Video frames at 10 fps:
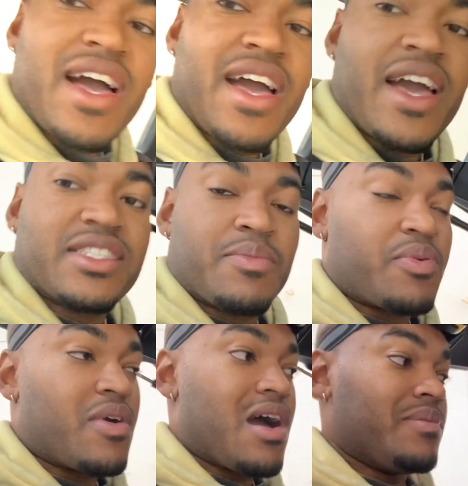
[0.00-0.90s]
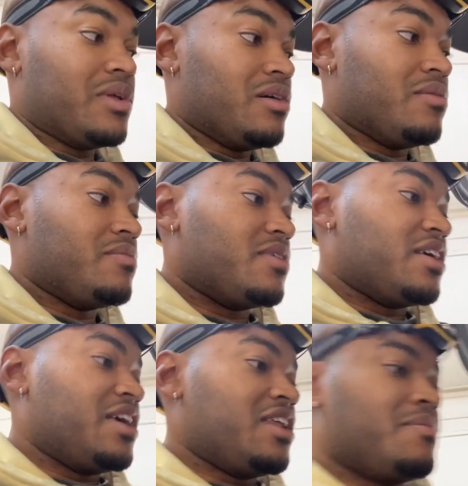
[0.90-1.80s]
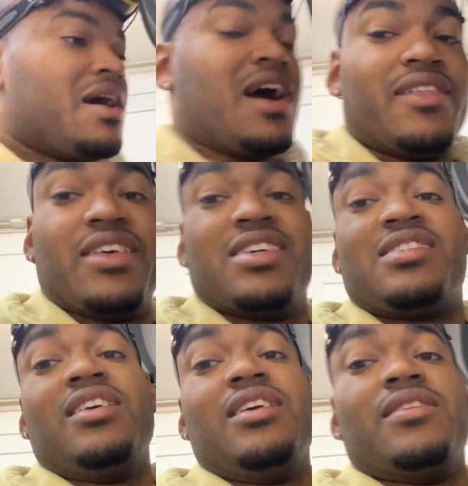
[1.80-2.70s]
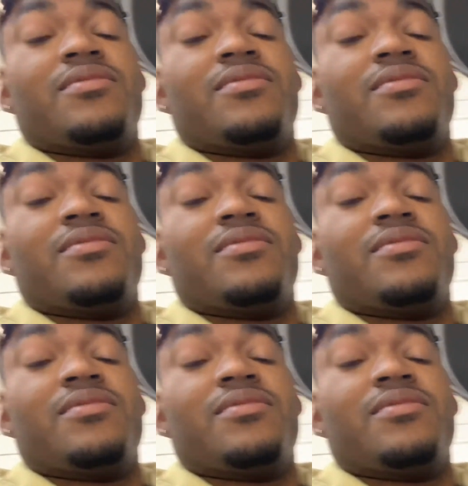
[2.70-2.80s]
has a problem getting behind this seat.